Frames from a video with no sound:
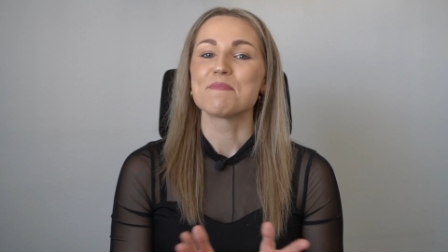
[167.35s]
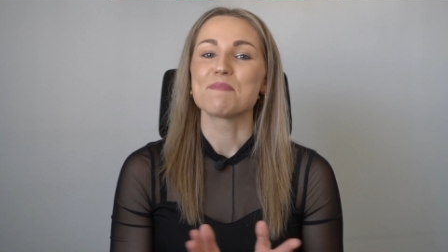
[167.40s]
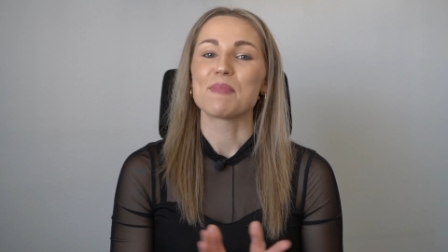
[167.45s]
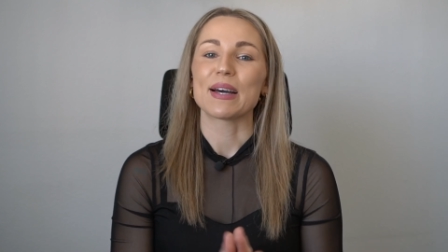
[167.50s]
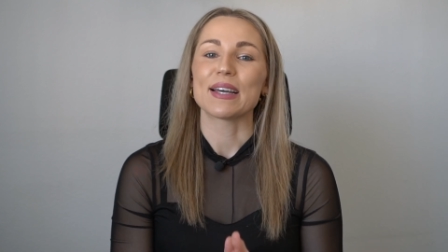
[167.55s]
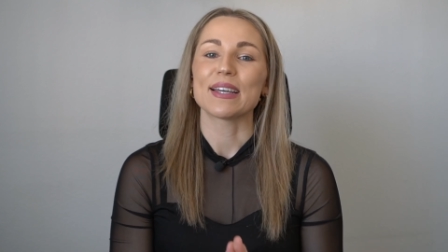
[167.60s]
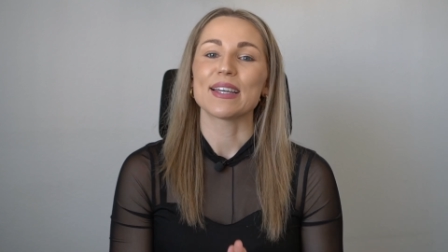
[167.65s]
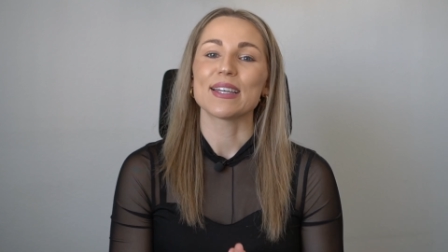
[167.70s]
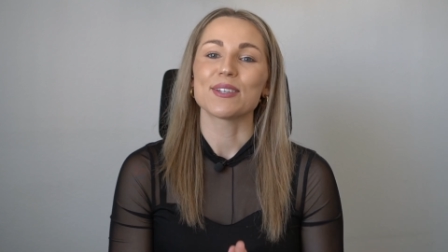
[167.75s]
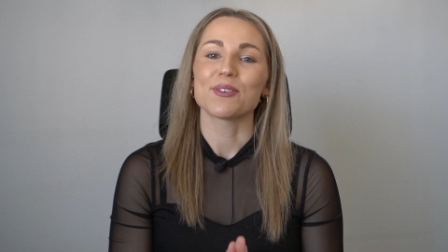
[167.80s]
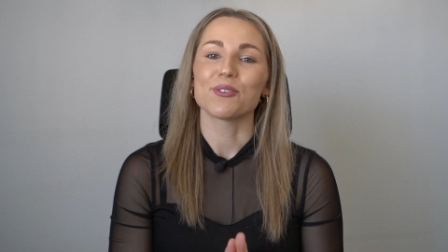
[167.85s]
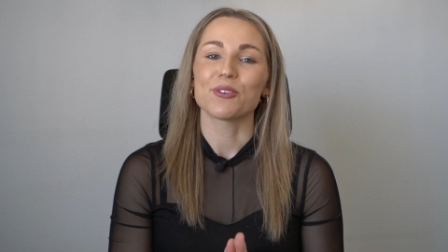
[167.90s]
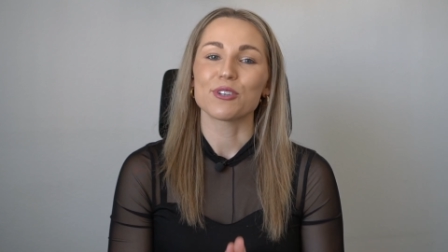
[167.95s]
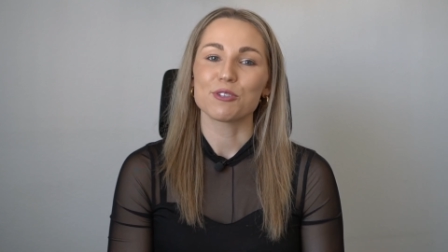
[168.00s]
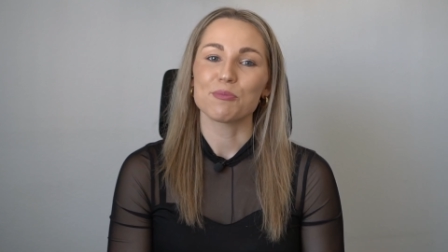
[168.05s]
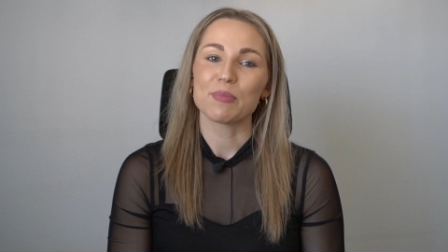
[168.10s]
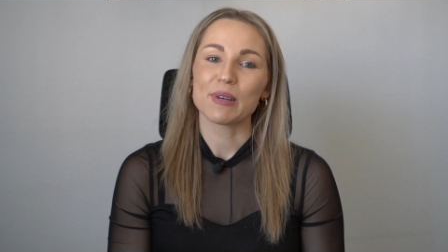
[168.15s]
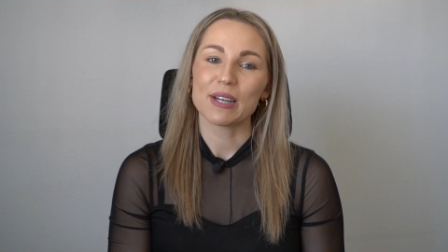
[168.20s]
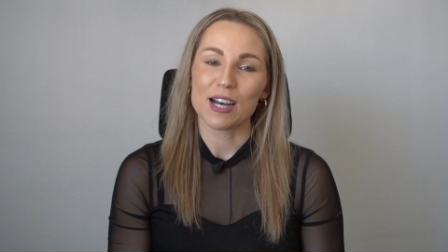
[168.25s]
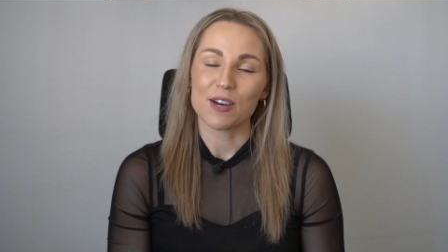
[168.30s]
But in order
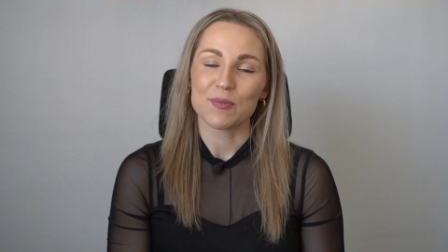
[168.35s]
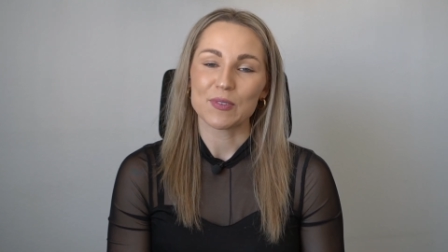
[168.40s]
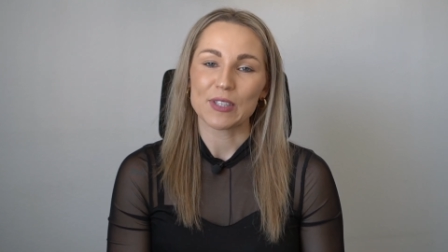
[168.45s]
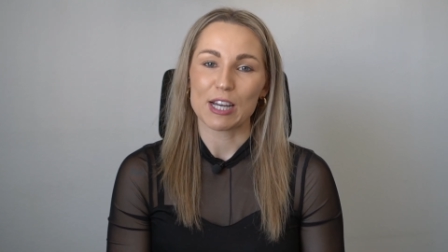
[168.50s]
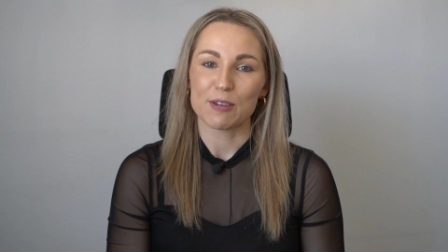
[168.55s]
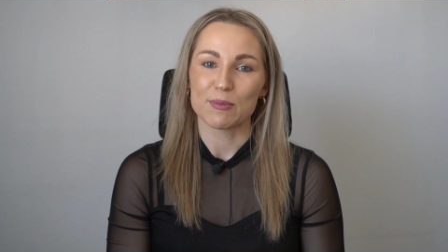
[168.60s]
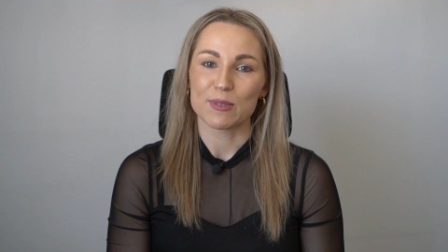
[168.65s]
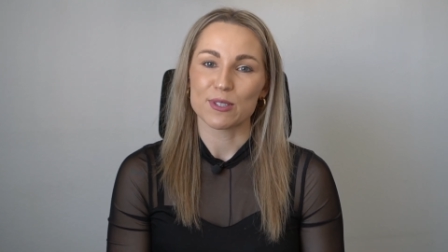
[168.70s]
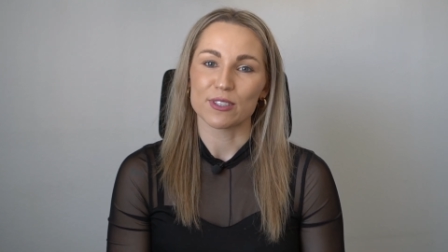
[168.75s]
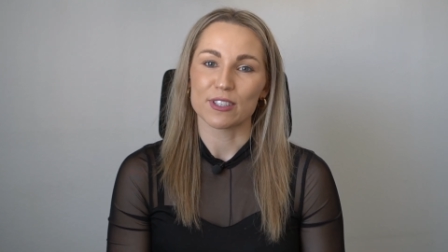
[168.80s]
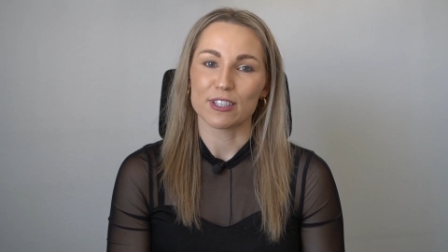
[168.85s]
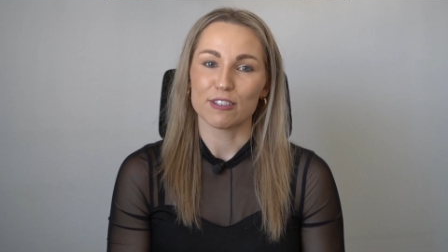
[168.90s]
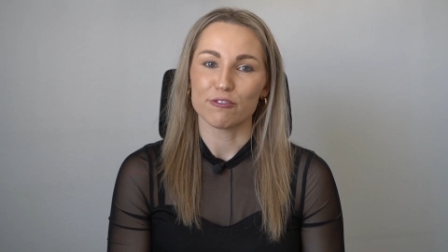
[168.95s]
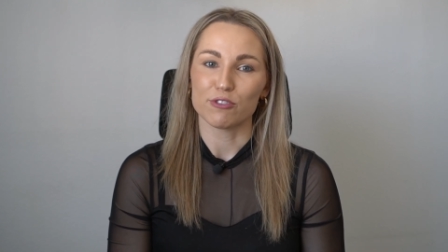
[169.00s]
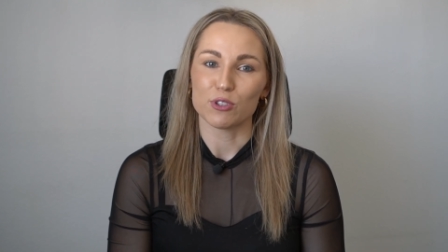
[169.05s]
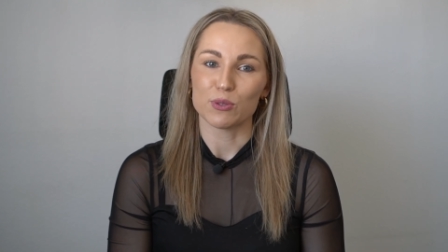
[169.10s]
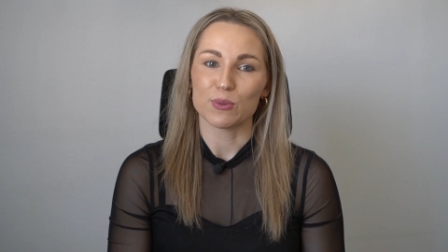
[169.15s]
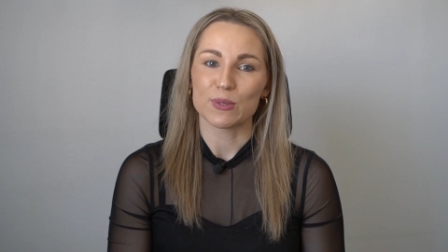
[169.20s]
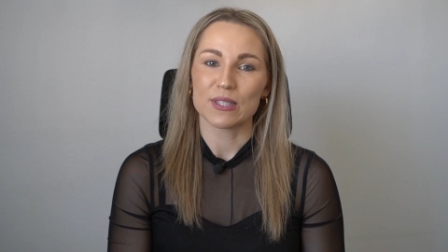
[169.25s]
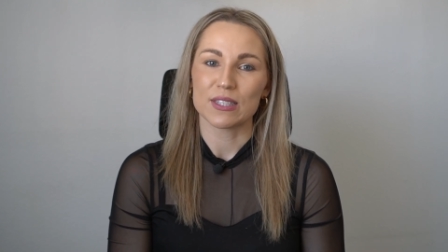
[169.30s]
to become an Amazon
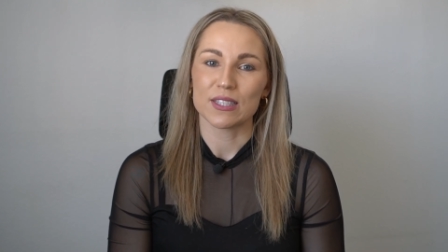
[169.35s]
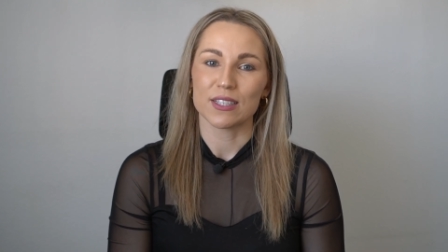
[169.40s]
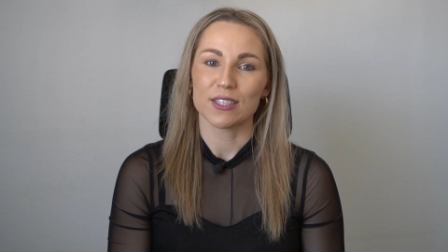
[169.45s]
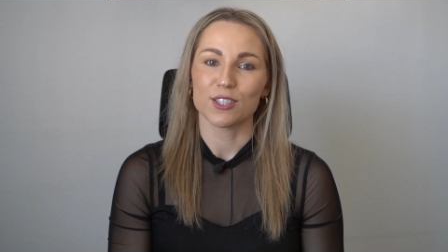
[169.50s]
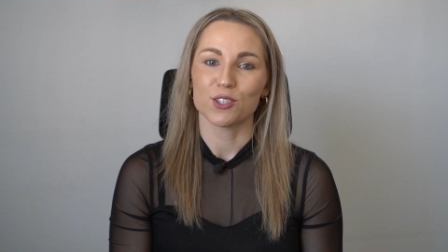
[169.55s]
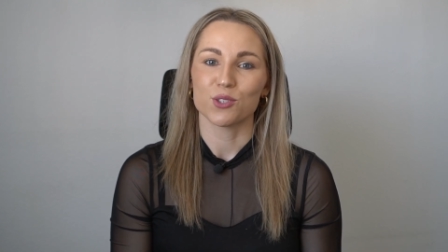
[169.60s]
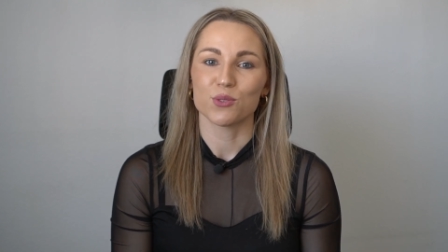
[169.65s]
influencer,